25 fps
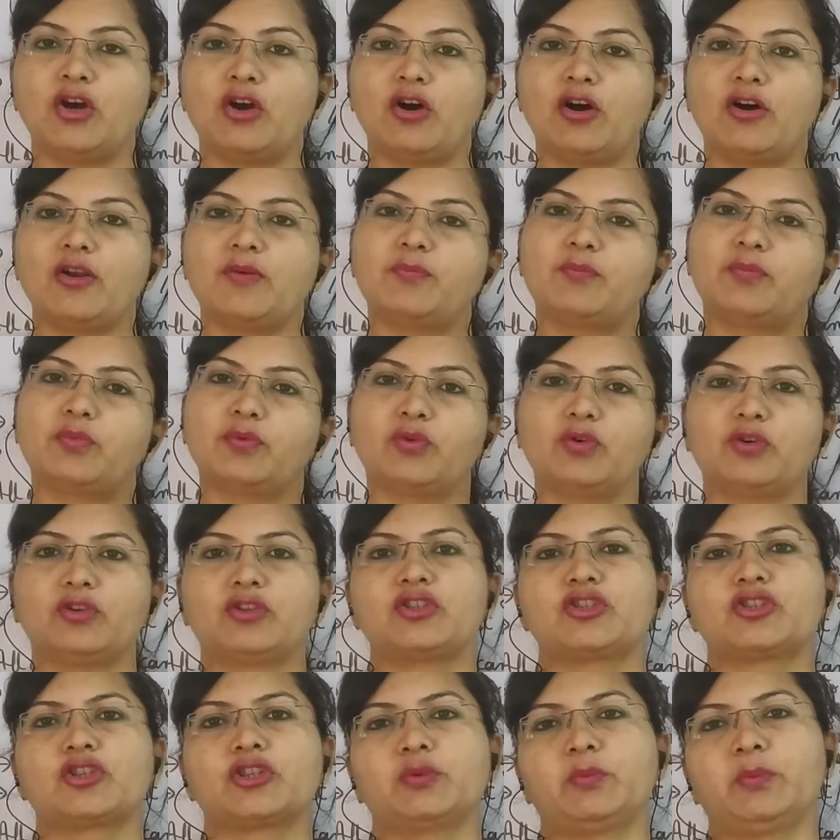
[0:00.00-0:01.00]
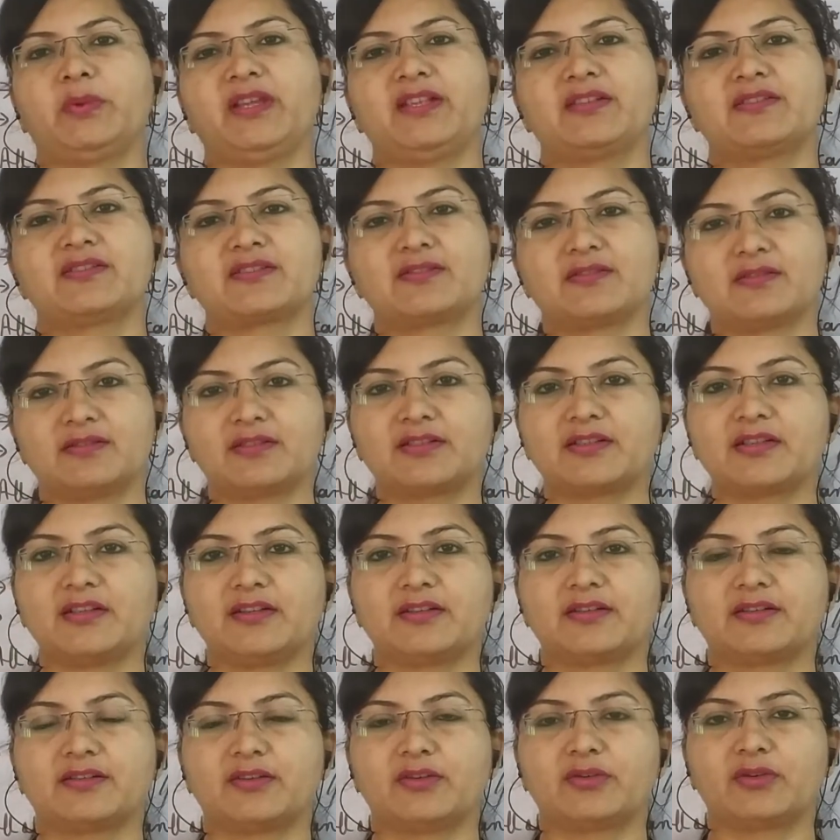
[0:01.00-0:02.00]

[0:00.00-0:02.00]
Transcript: or both should be inserted.